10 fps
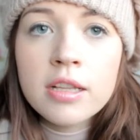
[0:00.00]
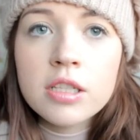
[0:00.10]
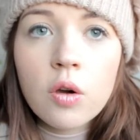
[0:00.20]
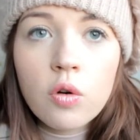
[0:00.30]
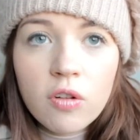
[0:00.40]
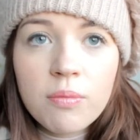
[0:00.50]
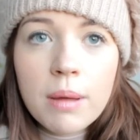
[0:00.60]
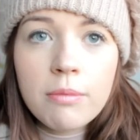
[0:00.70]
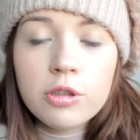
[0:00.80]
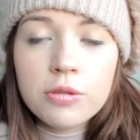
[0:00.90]
so all of
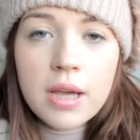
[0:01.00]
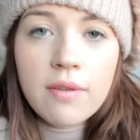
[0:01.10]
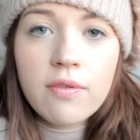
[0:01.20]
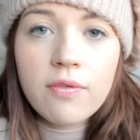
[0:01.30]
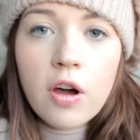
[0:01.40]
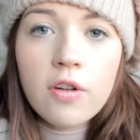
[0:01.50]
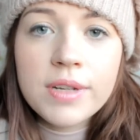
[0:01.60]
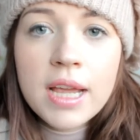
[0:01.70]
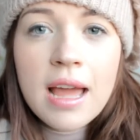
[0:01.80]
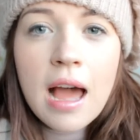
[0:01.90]
my modules have
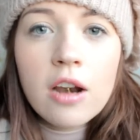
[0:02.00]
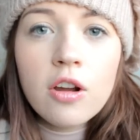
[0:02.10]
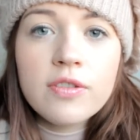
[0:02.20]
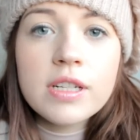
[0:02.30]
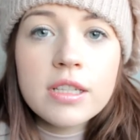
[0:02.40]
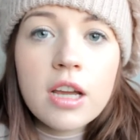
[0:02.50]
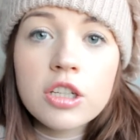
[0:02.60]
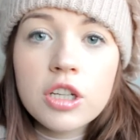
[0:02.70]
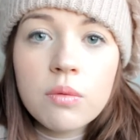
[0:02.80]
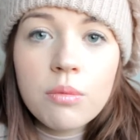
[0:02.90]
involved a lot of
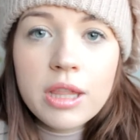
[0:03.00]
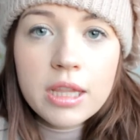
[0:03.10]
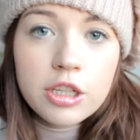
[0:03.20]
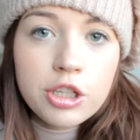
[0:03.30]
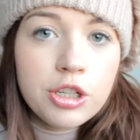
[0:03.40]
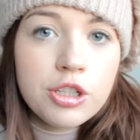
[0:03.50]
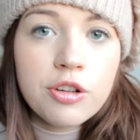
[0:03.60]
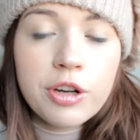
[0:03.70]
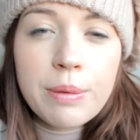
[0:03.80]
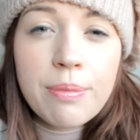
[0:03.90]
discussion within the
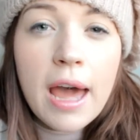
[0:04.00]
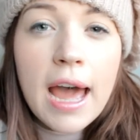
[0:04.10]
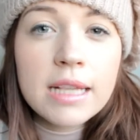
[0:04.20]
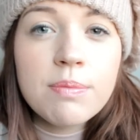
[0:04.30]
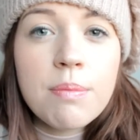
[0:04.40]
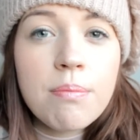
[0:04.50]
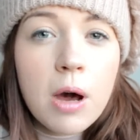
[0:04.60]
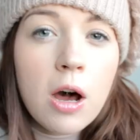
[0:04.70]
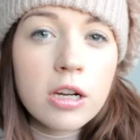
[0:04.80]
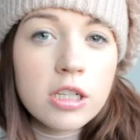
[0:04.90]
tutor group that has been
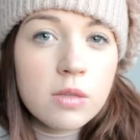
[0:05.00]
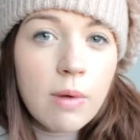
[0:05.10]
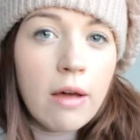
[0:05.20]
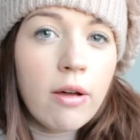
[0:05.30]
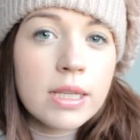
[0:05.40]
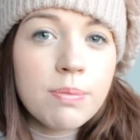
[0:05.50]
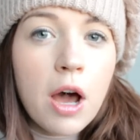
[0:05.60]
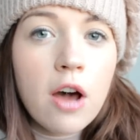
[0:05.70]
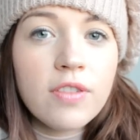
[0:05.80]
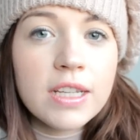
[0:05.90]
marked as well as
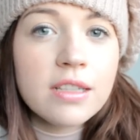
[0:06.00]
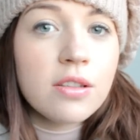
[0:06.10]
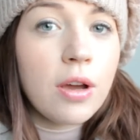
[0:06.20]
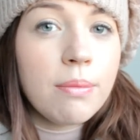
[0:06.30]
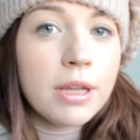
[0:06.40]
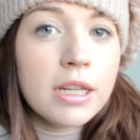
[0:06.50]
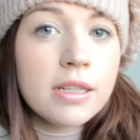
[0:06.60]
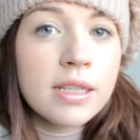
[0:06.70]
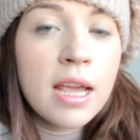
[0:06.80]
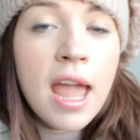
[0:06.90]
part of the
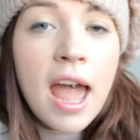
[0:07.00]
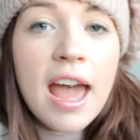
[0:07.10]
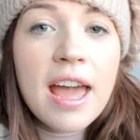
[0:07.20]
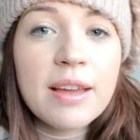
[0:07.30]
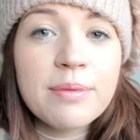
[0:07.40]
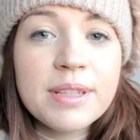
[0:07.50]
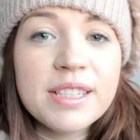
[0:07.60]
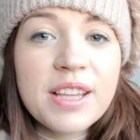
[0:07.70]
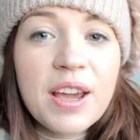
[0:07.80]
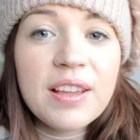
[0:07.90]
assignments.
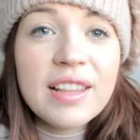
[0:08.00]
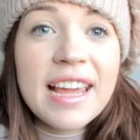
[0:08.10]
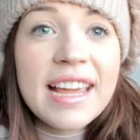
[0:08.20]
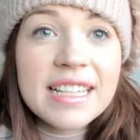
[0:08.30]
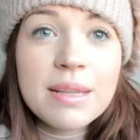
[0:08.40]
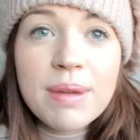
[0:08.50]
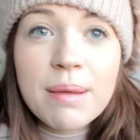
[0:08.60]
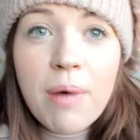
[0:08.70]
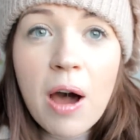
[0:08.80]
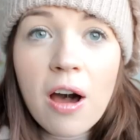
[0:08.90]
So it is a
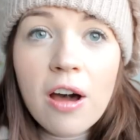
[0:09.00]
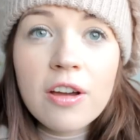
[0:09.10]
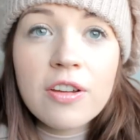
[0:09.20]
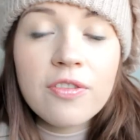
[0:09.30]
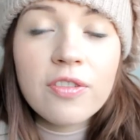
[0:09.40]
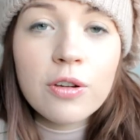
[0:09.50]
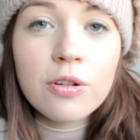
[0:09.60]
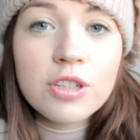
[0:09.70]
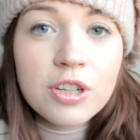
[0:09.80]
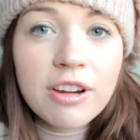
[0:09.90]
big part of
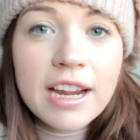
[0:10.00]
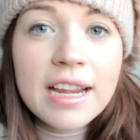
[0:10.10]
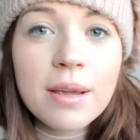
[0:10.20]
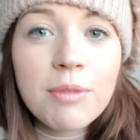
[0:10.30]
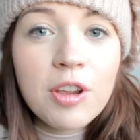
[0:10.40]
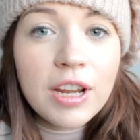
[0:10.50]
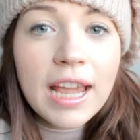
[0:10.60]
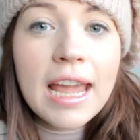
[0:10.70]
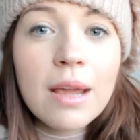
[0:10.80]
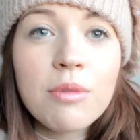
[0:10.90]
your degree,
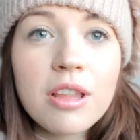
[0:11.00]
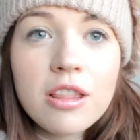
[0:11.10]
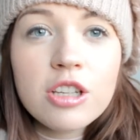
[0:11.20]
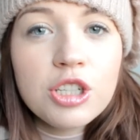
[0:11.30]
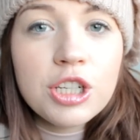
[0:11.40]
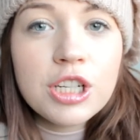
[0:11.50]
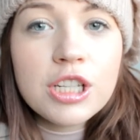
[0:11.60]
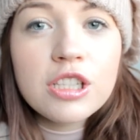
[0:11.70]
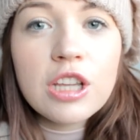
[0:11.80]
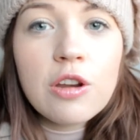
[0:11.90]
communicating with other
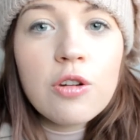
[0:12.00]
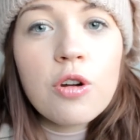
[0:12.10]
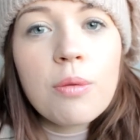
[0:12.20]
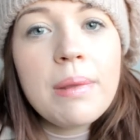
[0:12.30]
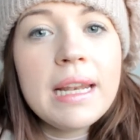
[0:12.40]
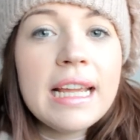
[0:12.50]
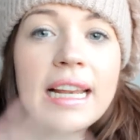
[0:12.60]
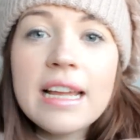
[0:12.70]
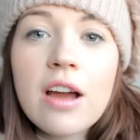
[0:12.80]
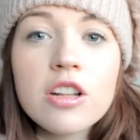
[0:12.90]
students, so you're not
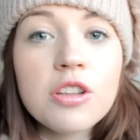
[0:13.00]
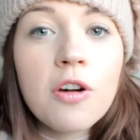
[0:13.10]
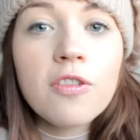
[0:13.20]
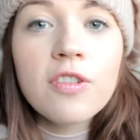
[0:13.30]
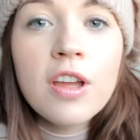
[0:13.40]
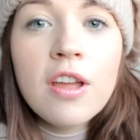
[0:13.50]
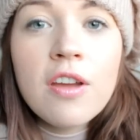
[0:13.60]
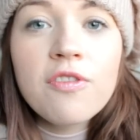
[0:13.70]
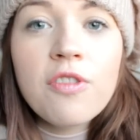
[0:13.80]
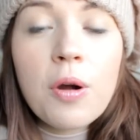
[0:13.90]
completely cut off
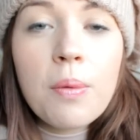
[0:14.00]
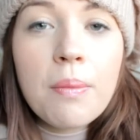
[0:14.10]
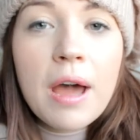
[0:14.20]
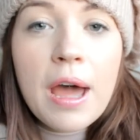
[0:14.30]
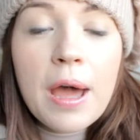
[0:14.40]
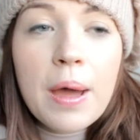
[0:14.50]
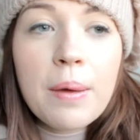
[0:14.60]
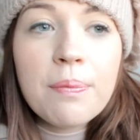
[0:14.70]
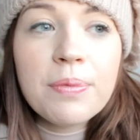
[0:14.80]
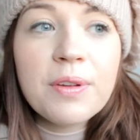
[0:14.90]
from
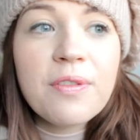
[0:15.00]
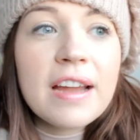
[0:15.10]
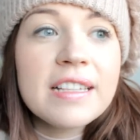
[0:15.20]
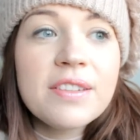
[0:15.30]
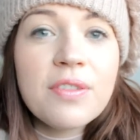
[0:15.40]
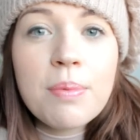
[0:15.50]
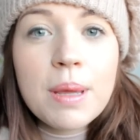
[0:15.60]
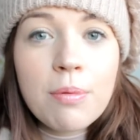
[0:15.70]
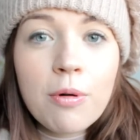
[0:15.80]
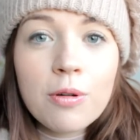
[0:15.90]
the rest of the
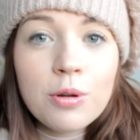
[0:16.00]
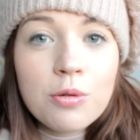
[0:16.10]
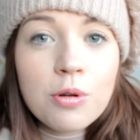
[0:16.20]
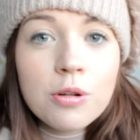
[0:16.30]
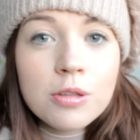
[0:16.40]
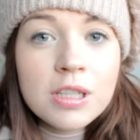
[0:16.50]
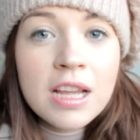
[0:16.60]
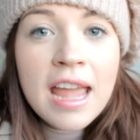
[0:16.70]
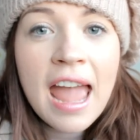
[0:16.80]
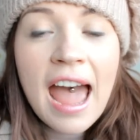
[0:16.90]
people on your course.
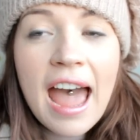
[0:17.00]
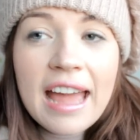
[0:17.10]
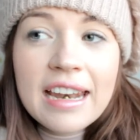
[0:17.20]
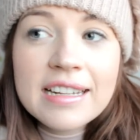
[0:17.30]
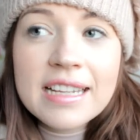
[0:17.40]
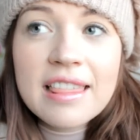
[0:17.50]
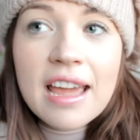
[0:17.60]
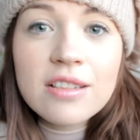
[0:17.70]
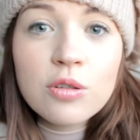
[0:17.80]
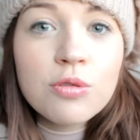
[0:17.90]
And
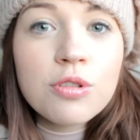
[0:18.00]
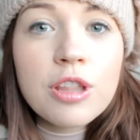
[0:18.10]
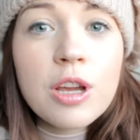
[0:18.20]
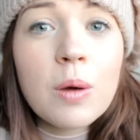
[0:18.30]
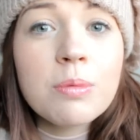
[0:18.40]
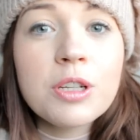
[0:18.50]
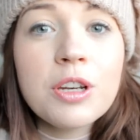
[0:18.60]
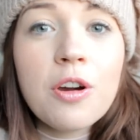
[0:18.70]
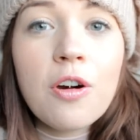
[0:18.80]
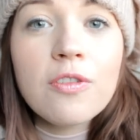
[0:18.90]
there's also the
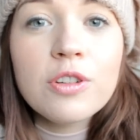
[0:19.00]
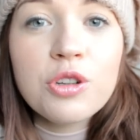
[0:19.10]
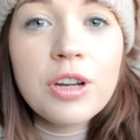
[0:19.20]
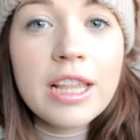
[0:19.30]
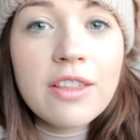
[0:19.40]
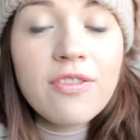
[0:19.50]
option of joining the